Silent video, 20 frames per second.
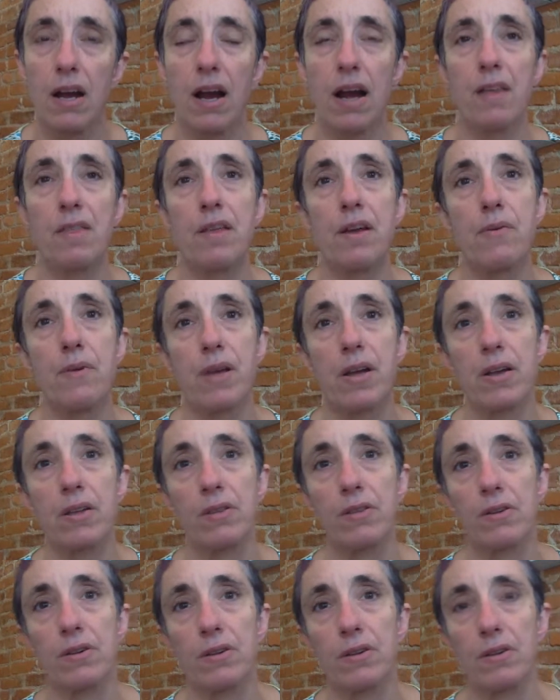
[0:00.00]
I think we can
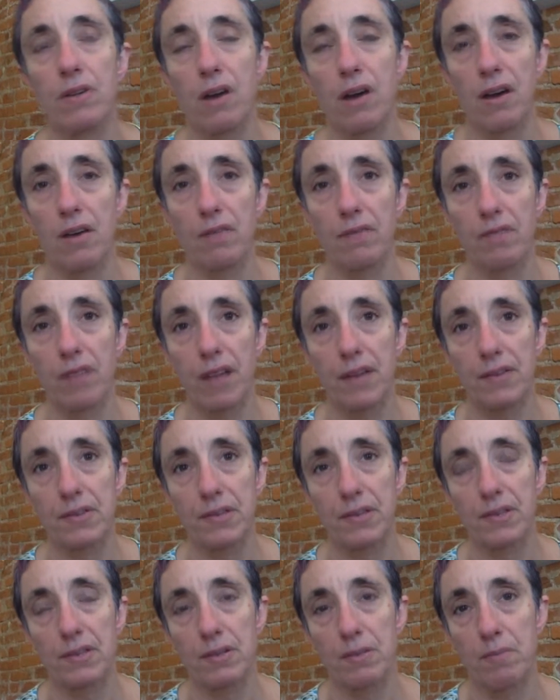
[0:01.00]
learn a lot of
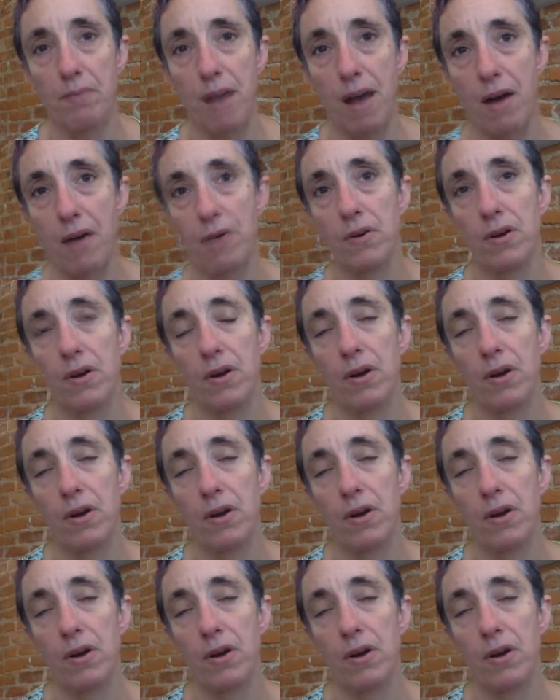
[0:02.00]
lessons about